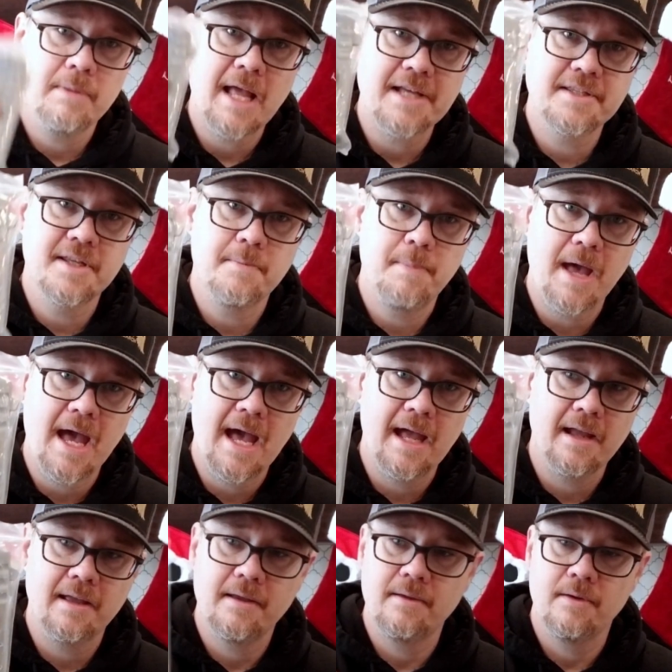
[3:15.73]
plastic
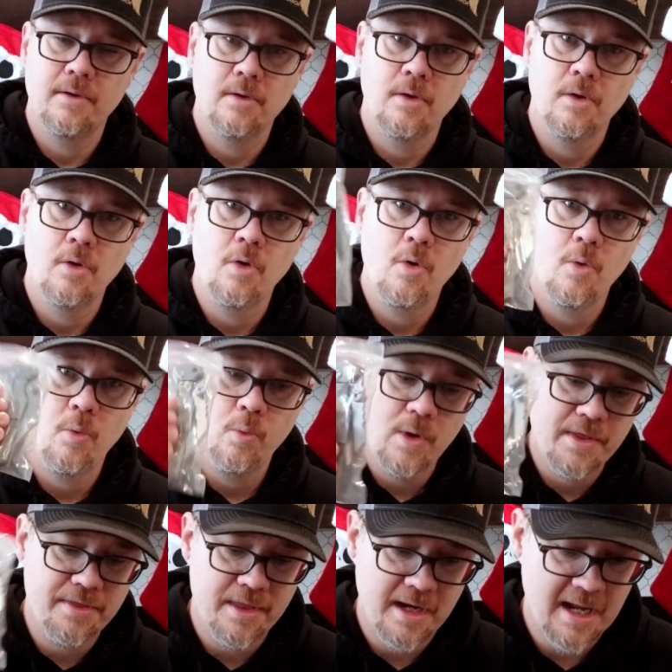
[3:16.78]
bag
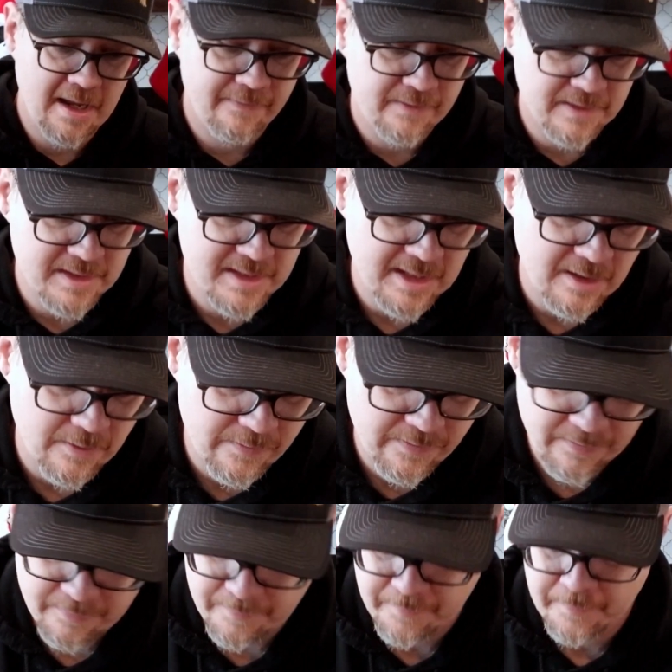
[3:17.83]
with the knife itself,
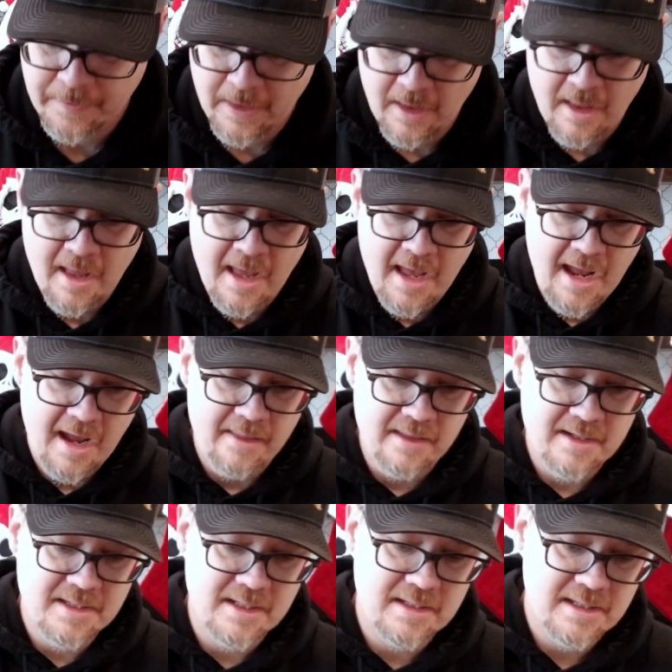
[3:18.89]
and
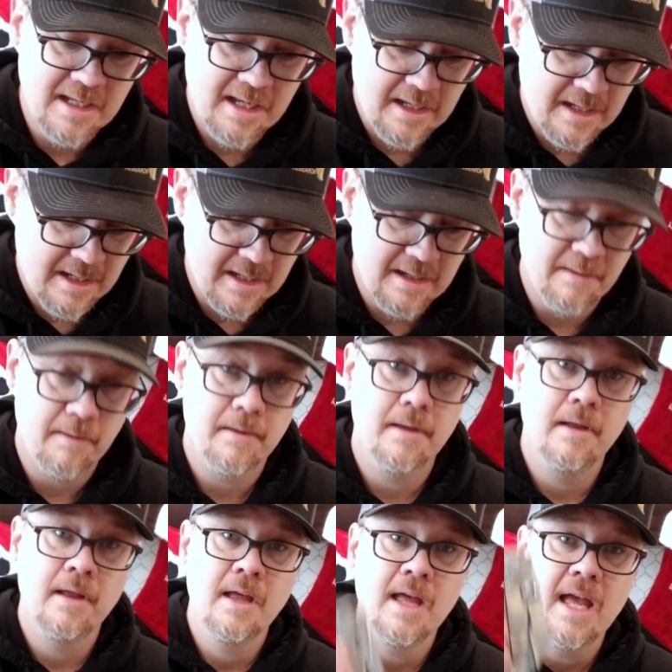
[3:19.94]
this is
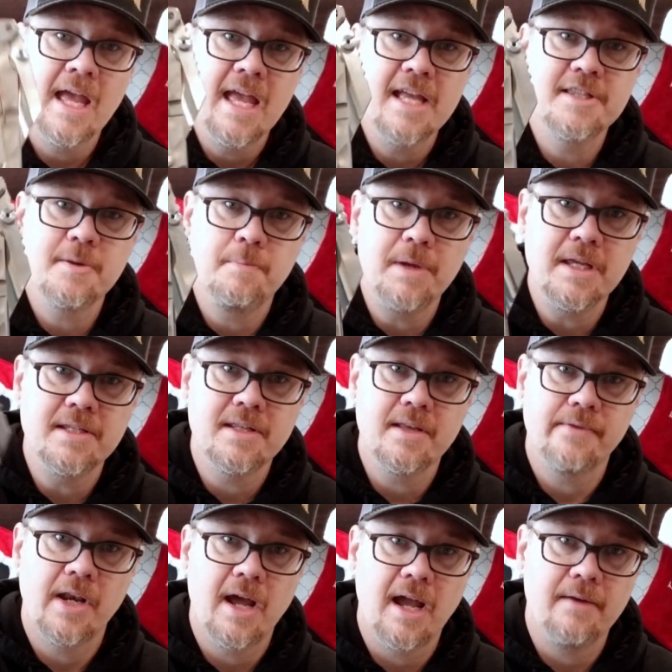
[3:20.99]
it's a beast
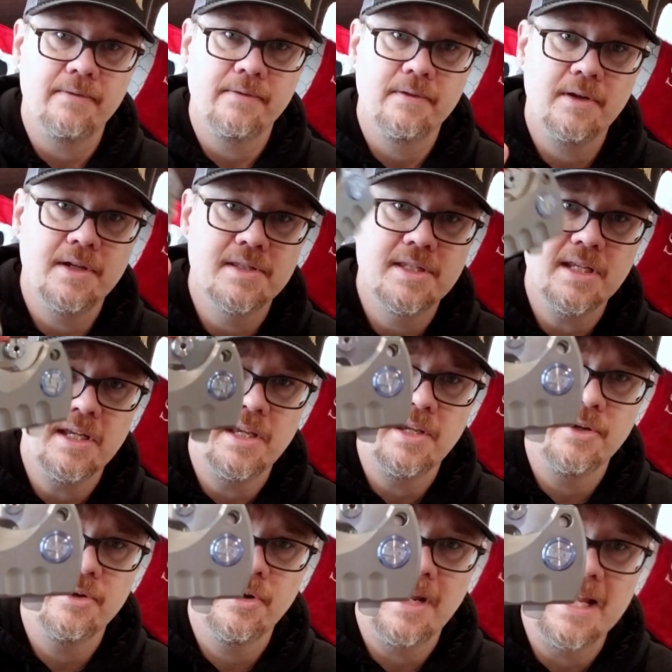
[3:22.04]
of a knife. You can see
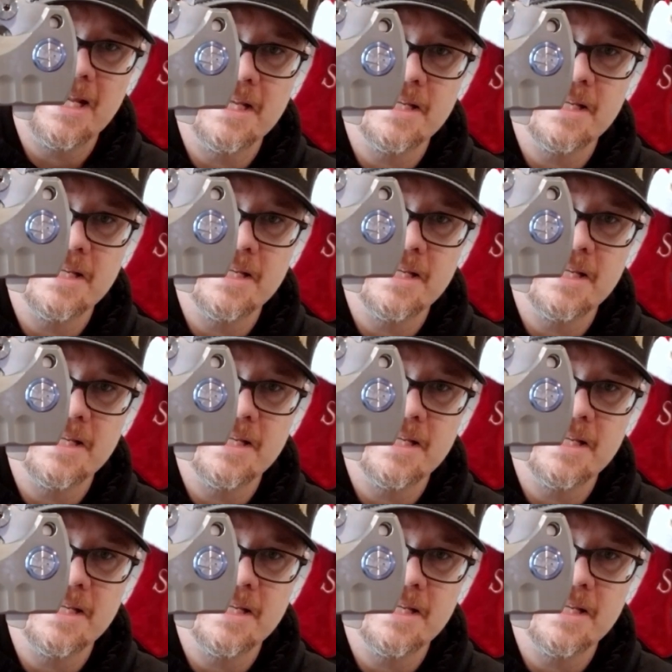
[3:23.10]
here it